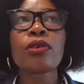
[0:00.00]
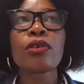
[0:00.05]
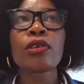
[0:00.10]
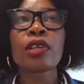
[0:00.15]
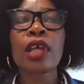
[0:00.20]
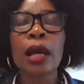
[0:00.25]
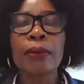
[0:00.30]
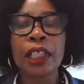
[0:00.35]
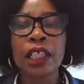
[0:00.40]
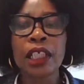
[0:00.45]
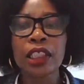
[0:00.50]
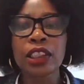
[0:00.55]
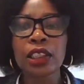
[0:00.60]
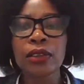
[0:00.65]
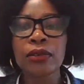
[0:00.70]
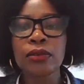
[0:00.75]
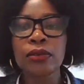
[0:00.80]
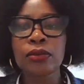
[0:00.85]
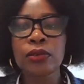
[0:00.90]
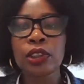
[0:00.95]
the
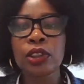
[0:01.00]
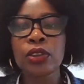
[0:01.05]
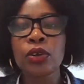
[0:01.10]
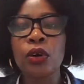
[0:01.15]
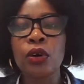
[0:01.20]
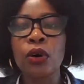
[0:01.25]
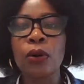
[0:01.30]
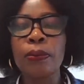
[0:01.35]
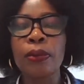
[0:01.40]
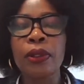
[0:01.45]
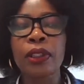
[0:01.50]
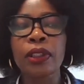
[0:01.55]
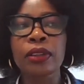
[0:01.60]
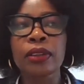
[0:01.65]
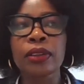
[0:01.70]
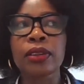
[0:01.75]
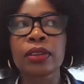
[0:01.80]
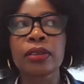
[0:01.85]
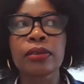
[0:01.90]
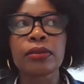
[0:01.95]
application window
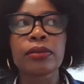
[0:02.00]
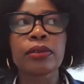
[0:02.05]
opened,